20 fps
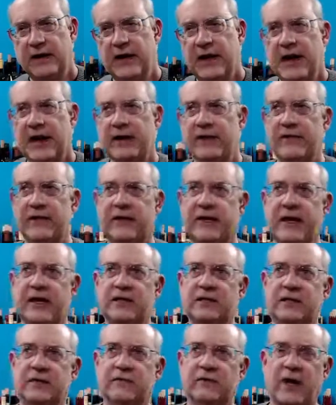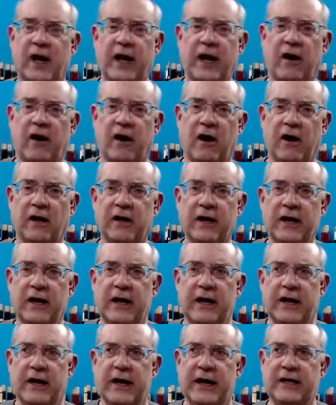And in the case of Die Hard,
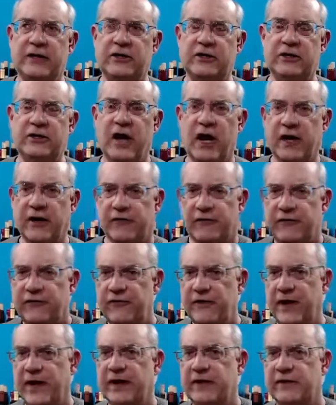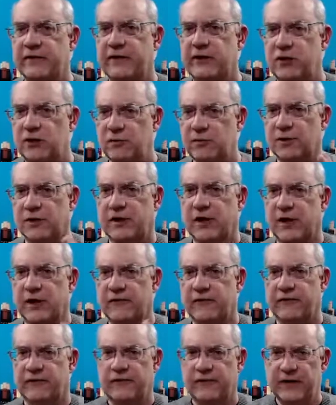it just kind of fit. The humor kind
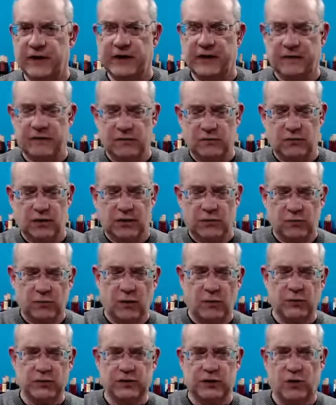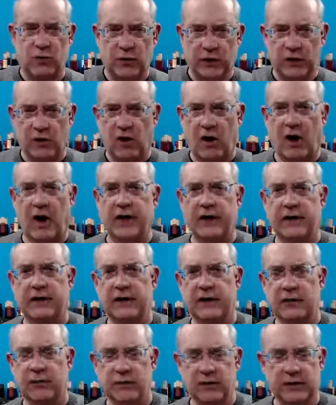of fit what was going on.
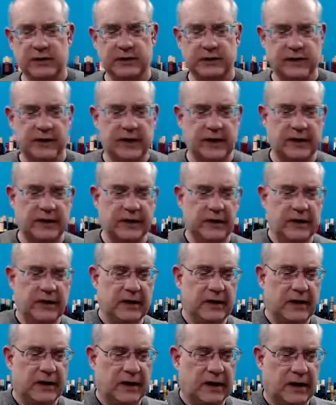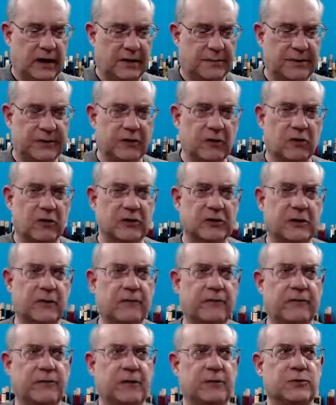It really did. But there are some
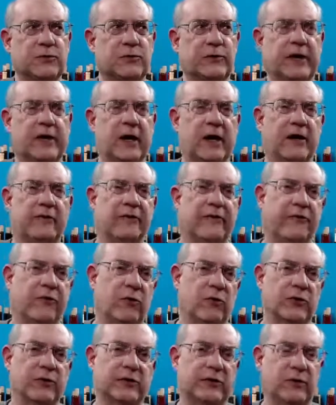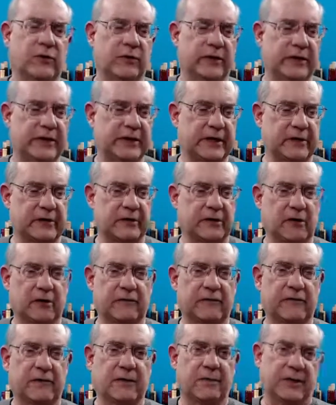films where they kind of force it, where they take a dark
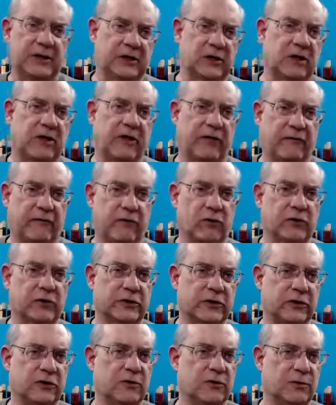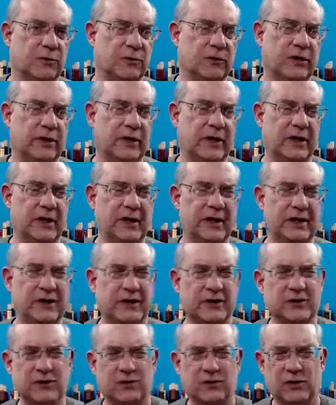film, they try to force the humor in, and it
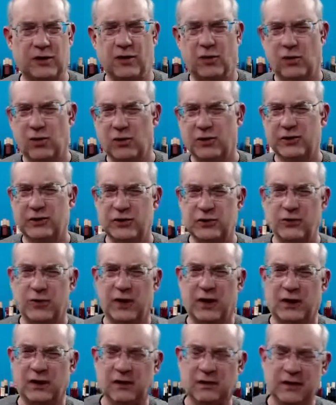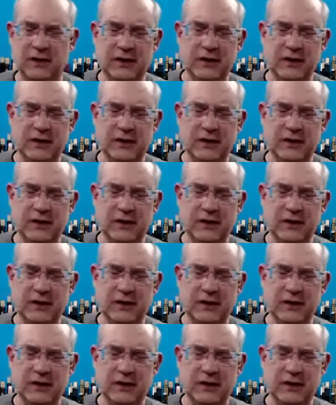doesn't really work too well.